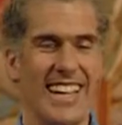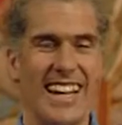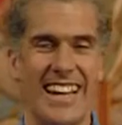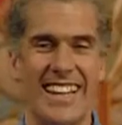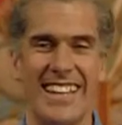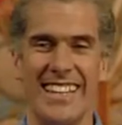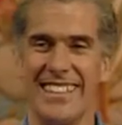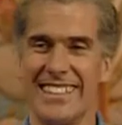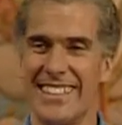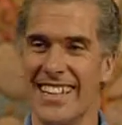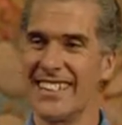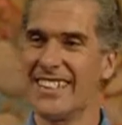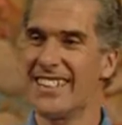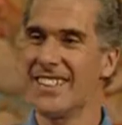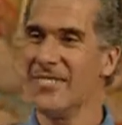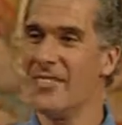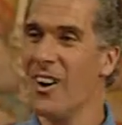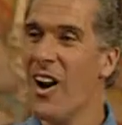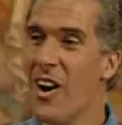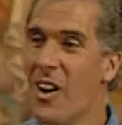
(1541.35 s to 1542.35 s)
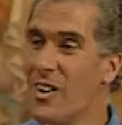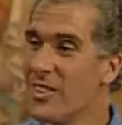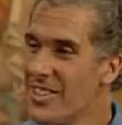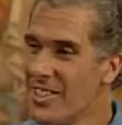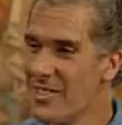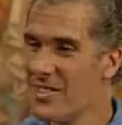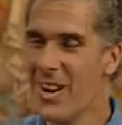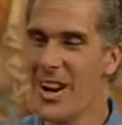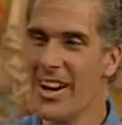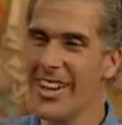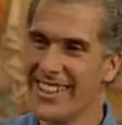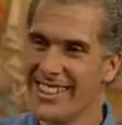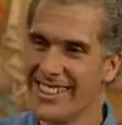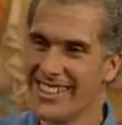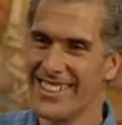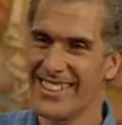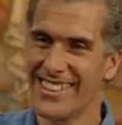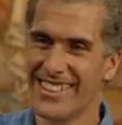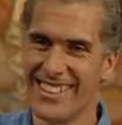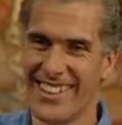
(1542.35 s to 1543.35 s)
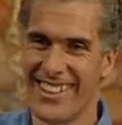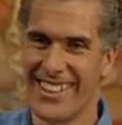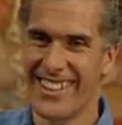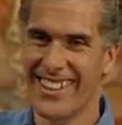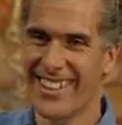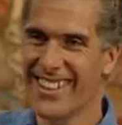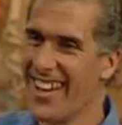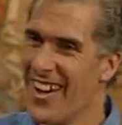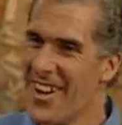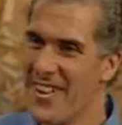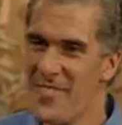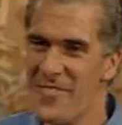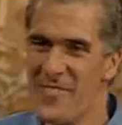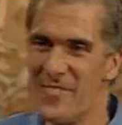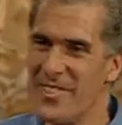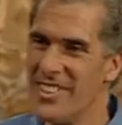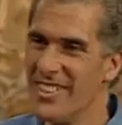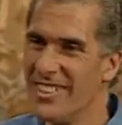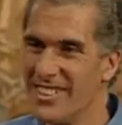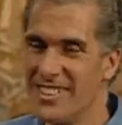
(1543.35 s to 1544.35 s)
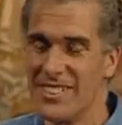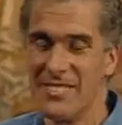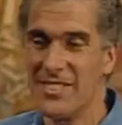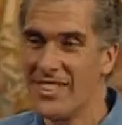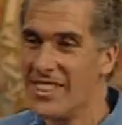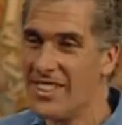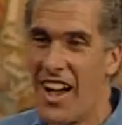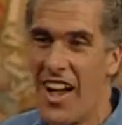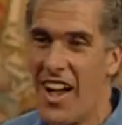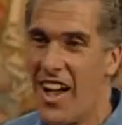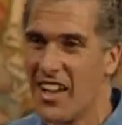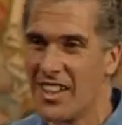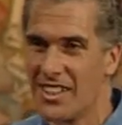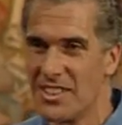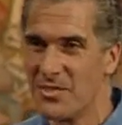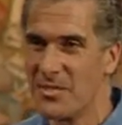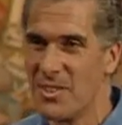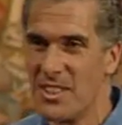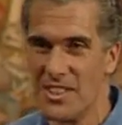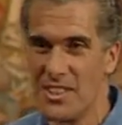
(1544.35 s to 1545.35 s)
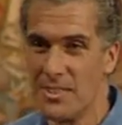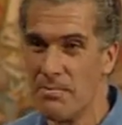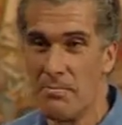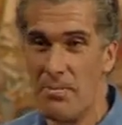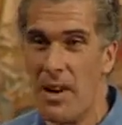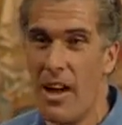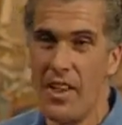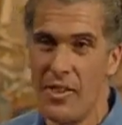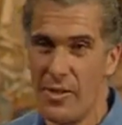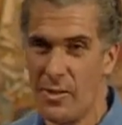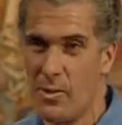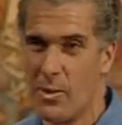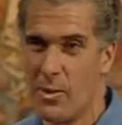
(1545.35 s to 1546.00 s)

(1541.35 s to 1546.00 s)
And he said to them, oh, don't worry, just go and fill some jars with some bath